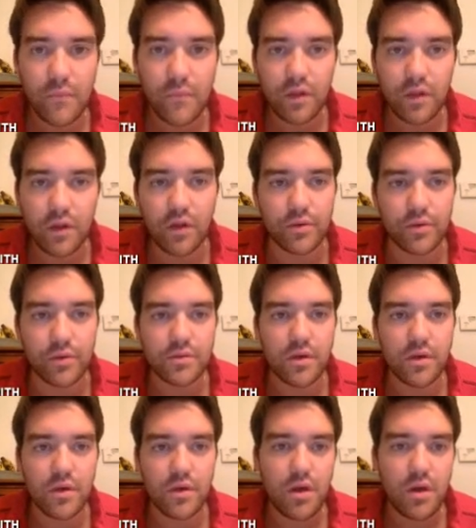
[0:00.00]
Close.
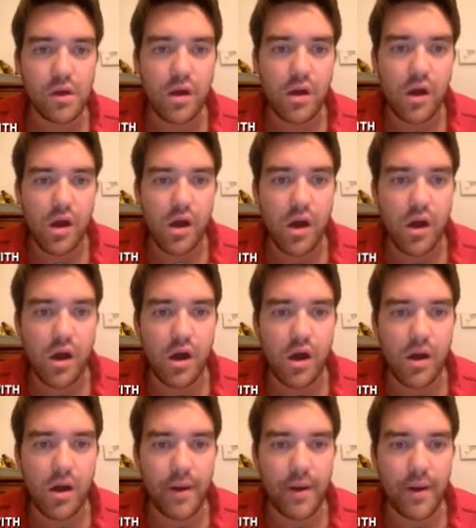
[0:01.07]

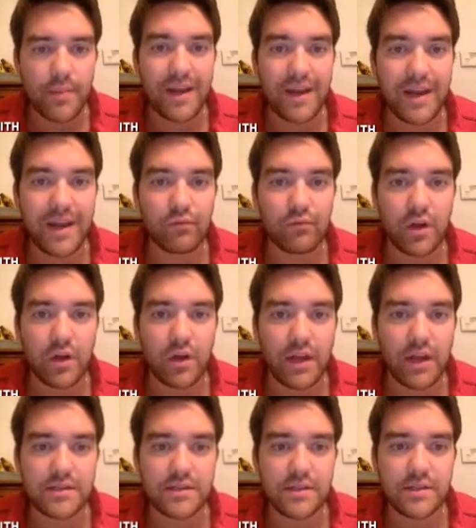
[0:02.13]
I'm going to get it wrong
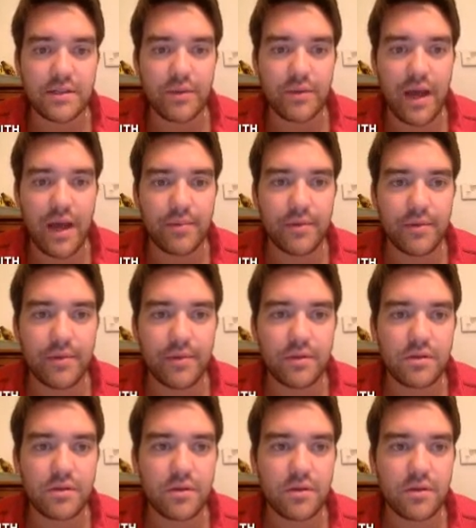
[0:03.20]
again to see what happens.
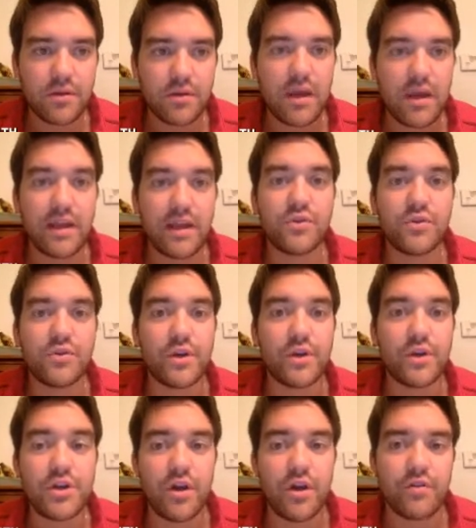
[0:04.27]
It gives you
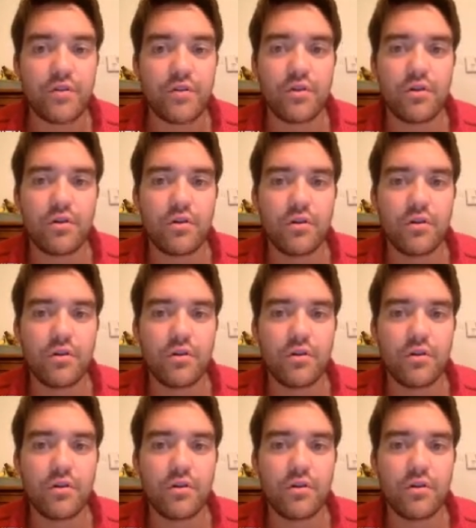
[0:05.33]
another